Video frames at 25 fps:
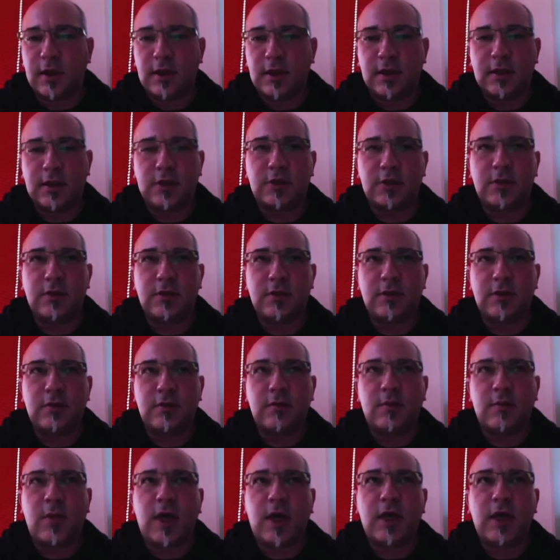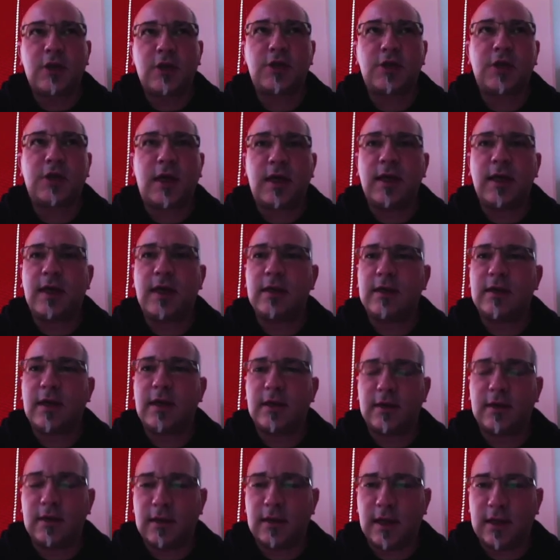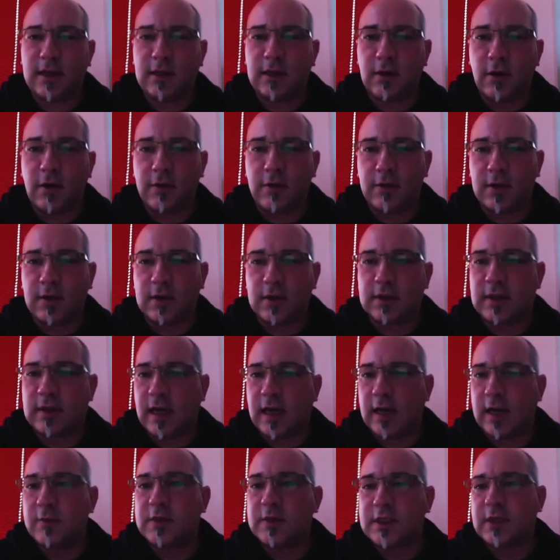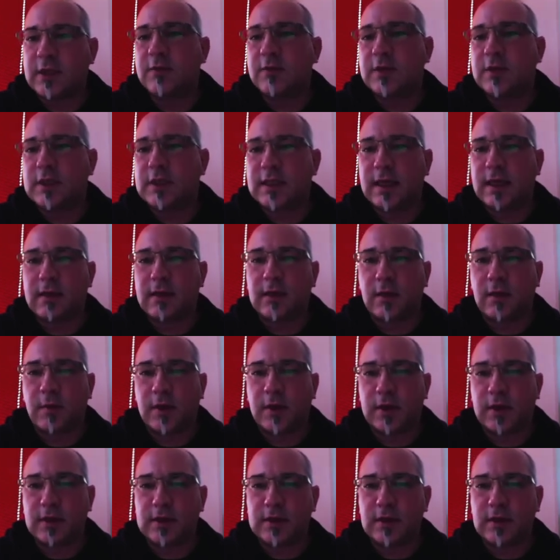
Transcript: It's much higher than in any other time series database.